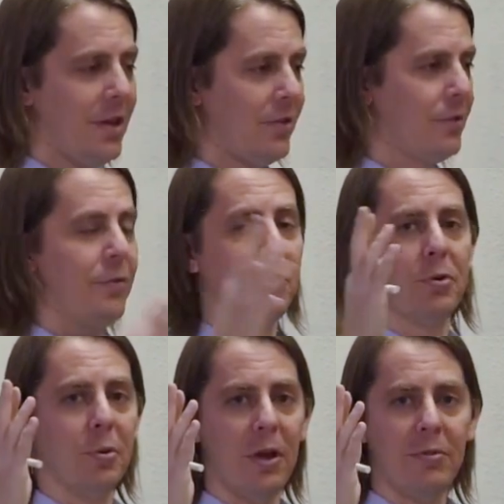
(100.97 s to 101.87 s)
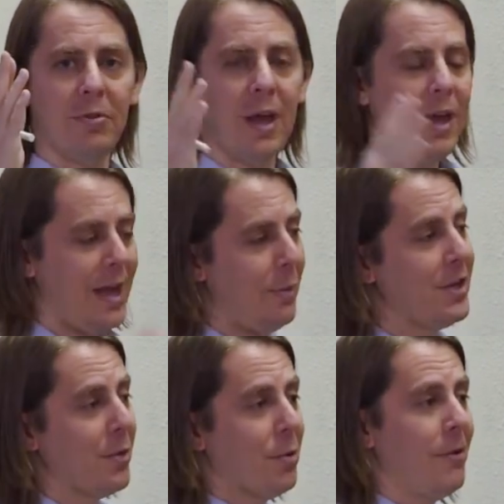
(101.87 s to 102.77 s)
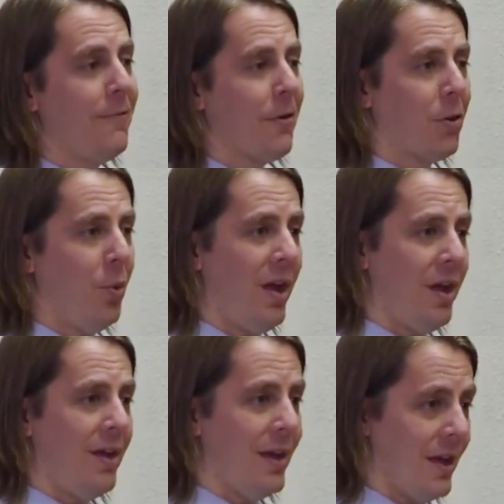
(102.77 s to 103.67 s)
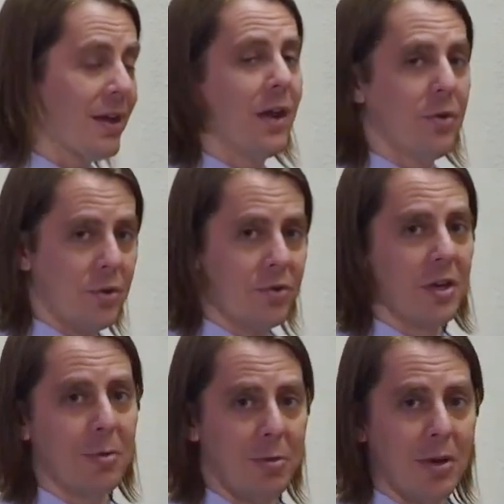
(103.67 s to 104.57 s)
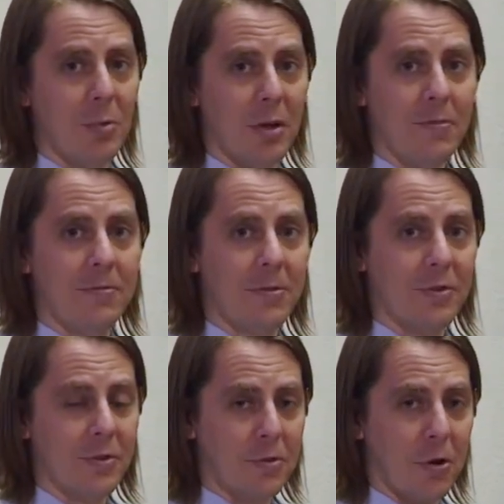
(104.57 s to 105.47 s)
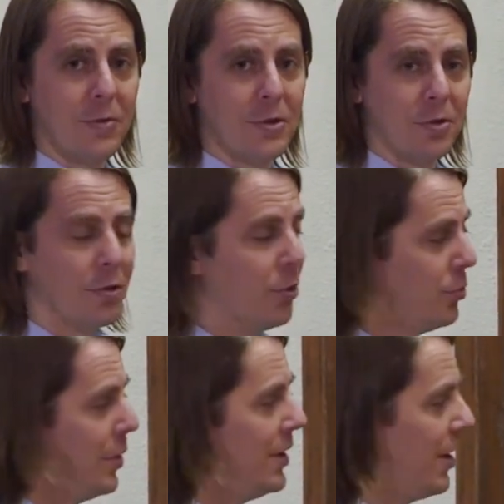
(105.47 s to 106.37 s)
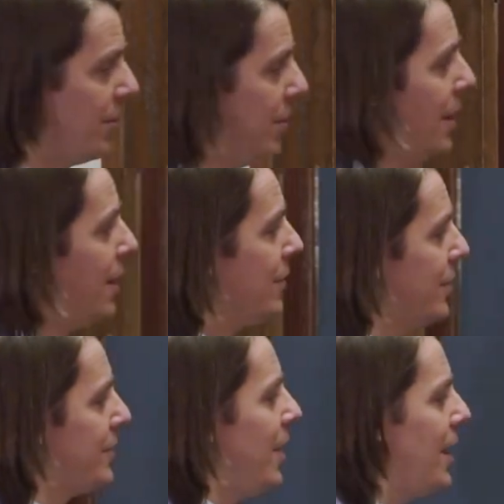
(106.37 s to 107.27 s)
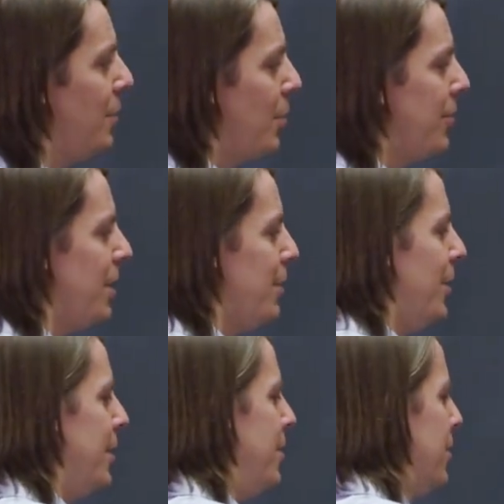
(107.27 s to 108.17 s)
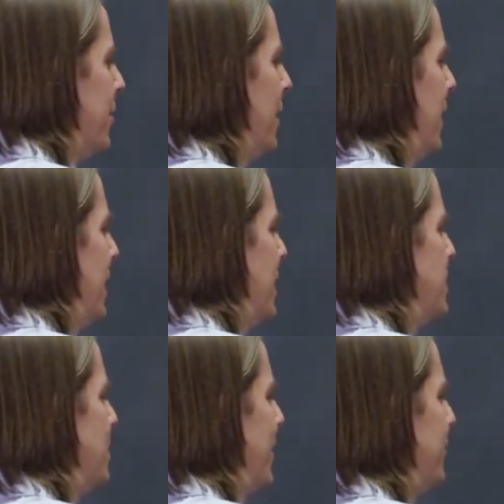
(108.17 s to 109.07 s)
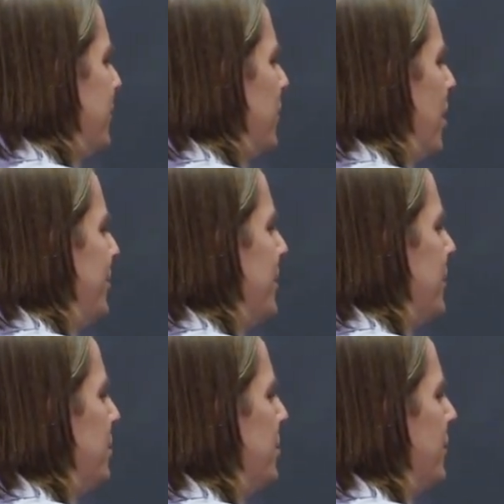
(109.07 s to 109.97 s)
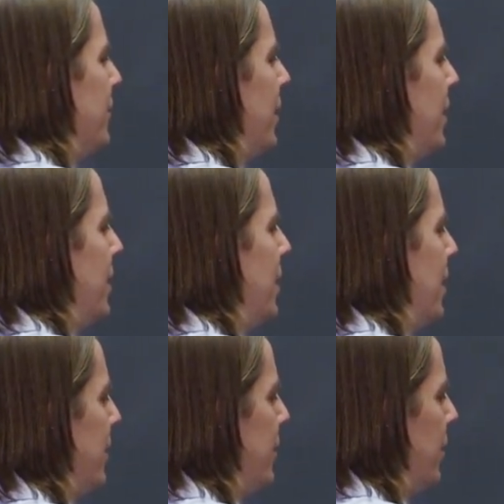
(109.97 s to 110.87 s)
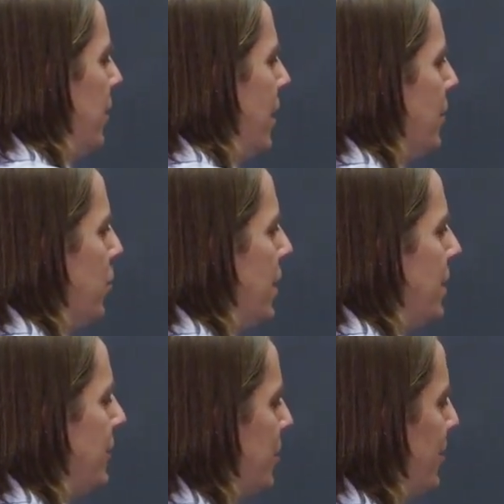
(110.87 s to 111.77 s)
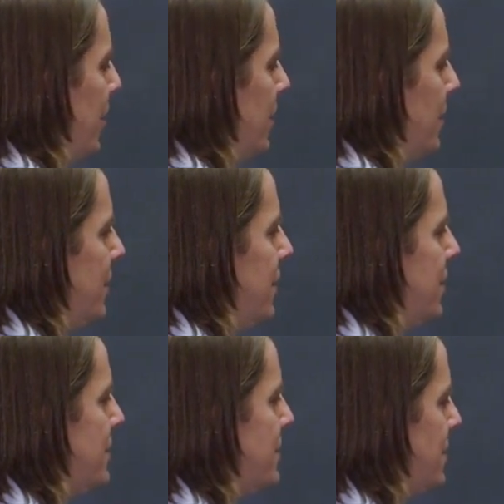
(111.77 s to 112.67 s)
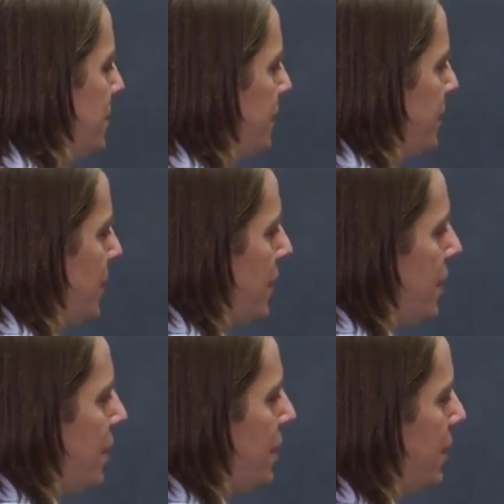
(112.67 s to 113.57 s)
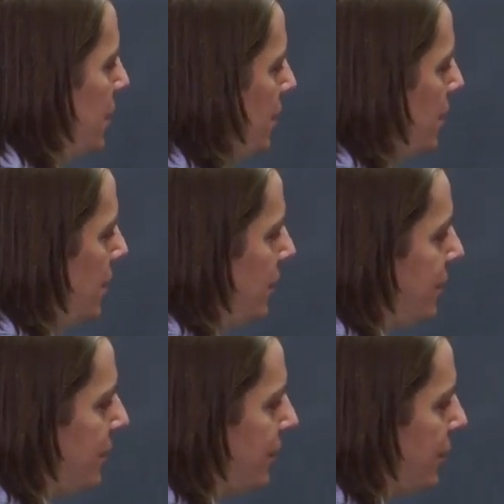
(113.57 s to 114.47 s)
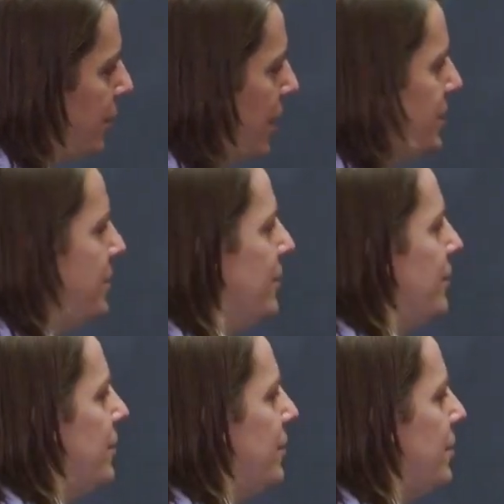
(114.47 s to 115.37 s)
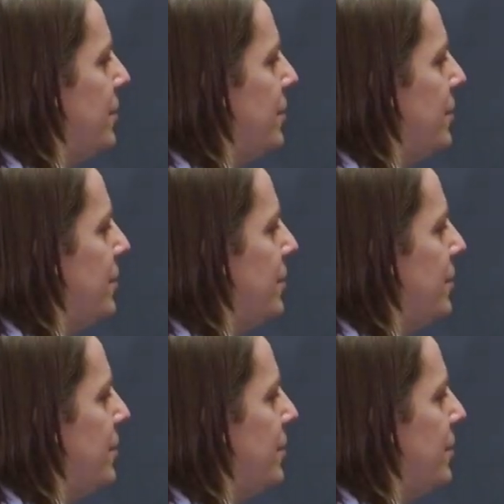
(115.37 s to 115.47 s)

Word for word: as a spherical wave. And when you get really far away, it kind of looks like a plane wave because its curvature goes way down. So that's kind of what we're thinking about here. In geometrical optics, we would say the light rays come out like this in all these different directions.